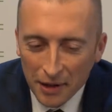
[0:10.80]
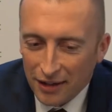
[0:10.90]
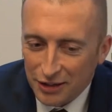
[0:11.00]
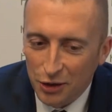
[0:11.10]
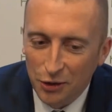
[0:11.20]

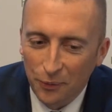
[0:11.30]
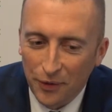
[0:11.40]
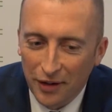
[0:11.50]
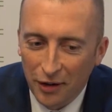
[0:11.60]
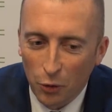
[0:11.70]
So
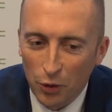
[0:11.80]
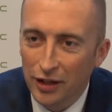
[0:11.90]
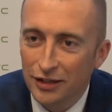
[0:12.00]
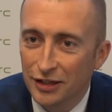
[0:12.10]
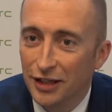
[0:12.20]
we're
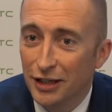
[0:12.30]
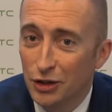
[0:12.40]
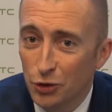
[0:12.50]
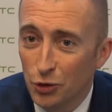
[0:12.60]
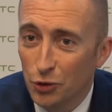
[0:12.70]
here today
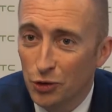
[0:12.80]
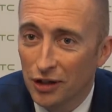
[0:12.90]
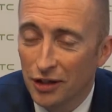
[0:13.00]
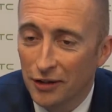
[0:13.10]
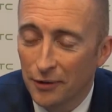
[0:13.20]
to
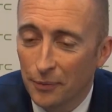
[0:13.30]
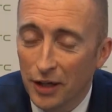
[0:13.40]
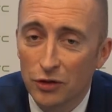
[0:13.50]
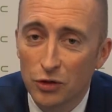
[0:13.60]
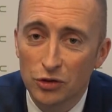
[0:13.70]

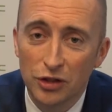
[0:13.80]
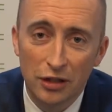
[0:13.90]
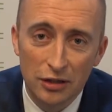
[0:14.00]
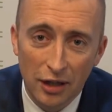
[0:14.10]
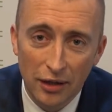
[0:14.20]
introduce the
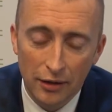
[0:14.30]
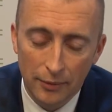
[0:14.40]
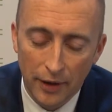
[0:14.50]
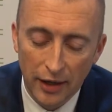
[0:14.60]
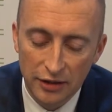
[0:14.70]
entire
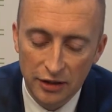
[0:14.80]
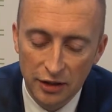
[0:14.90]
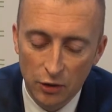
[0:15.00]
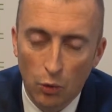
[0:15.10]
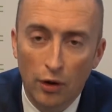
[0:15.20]

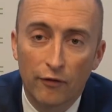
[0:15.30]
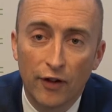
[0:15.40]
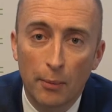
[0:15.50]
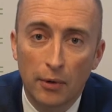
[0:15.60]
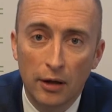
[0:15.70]
HTC One
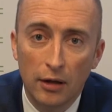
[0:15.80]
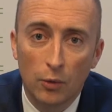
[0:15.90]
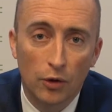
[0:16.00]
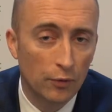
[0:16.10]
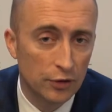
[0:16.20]
family,
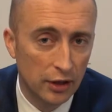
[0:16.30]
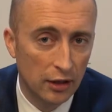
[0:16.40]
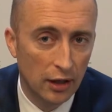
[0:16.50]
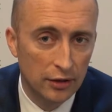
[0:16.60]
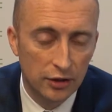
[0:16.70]
with obviously
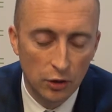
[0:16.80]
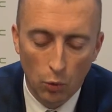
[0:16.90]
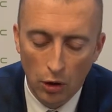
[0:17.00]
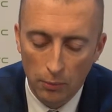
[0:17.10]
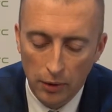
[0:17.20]
the HTC
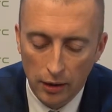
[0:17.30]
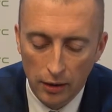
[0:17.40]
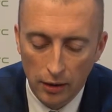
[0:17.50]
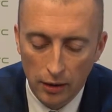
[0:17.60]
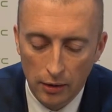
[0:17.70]
One being
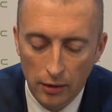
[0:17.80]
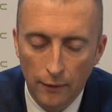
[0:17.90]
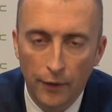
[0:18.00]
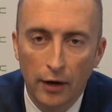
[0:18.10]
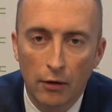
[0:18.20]

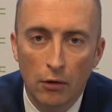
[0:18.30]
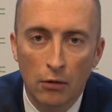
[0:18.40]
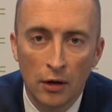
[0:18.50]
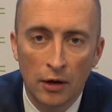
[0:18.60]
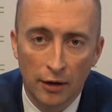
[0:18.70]
the hero.
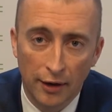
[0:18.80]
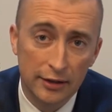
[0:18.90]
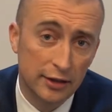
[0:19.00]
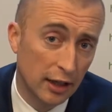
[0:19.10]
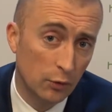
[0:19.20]

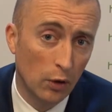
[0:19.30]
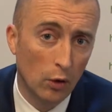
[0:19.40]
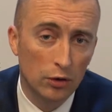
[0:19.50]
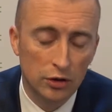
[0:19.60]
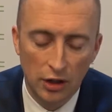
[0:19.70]
Next to that, we
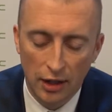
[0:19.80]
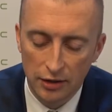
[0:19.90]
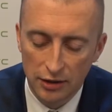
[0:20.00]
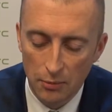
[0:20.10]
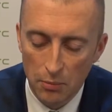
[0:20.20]
launched the
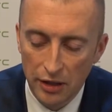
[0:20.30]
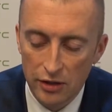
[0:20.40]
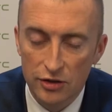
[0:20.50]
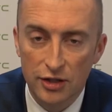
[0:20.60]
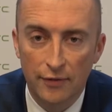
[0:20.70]
HTC Mini
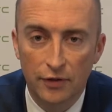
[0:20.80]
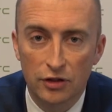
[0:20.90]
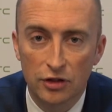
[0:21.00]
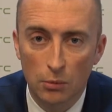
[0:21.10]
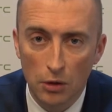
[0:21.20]
just after the
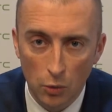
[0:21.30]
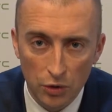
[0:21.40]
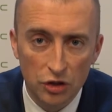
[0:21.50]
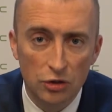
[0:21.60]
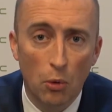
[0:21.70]
summer,
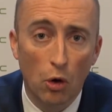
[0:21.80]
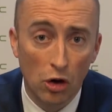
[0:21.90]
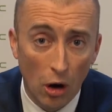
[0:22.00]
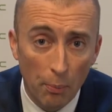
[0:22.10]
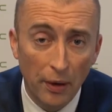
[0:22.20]
which is a more
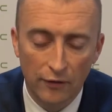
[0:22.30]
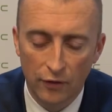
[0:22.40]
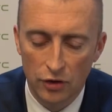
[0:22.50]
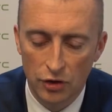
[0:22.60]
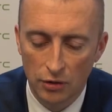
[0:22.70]
compact
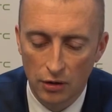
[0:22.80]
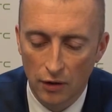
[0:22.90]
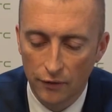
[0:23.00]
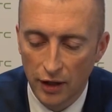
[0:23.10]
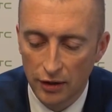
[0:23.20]
version
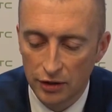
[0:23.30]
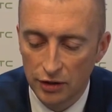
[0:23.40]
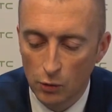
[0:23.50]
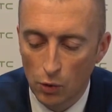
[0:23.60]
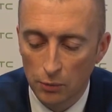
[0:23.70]
of the
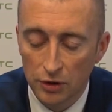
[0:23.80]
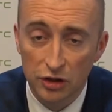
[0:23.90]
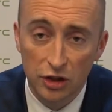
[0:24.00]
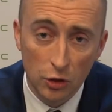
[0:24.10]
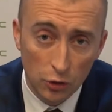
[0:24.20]
HTC One, but
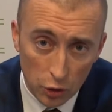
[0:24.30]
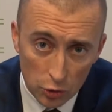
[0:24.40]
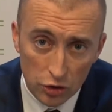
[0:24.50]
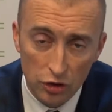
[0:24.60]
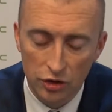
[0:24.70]
still
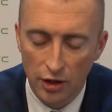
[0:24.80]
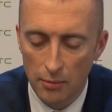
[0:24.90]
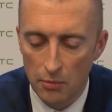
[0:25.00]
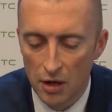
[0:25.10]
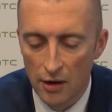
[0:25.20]
uses the
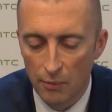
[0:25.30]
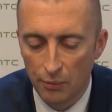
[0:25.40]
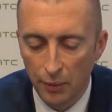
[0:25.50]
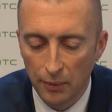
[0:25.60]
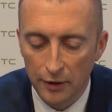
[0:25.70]
same
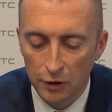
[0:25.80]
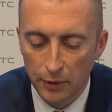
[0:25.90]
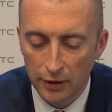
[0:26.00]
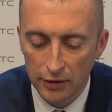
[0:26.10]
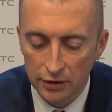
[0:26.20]
premium
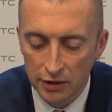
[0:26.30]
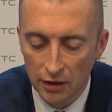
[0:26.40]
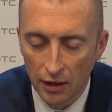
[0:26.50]
experience.